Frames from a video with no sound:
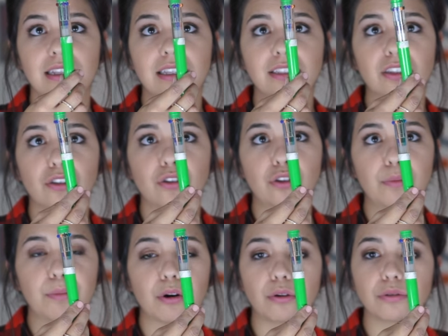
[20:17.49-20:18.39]
And this is
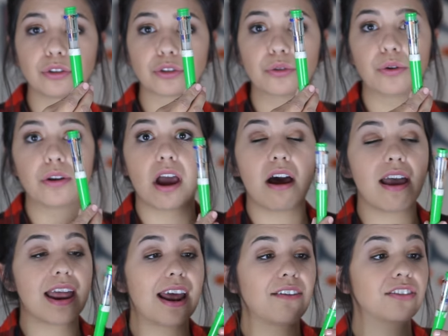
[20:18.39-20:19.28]
super old school, y'all.
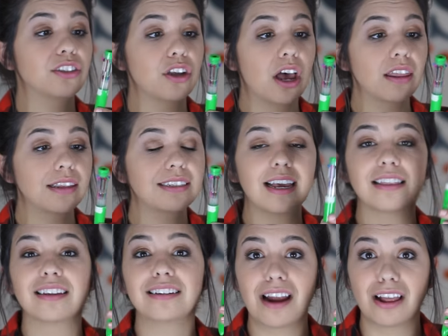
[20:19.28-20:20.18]
And I saw these
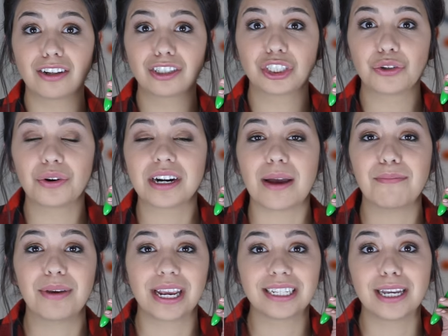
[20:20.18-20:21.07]
at the dollar store and I
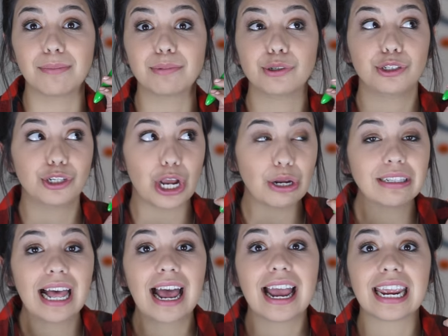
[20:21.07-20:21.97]
picked up, no
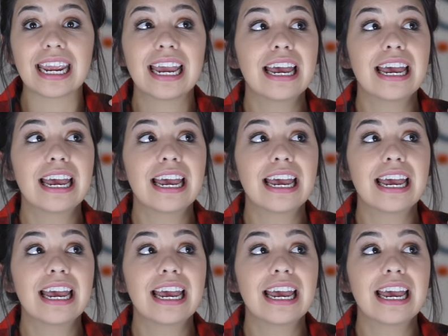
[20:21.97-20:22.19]
lie,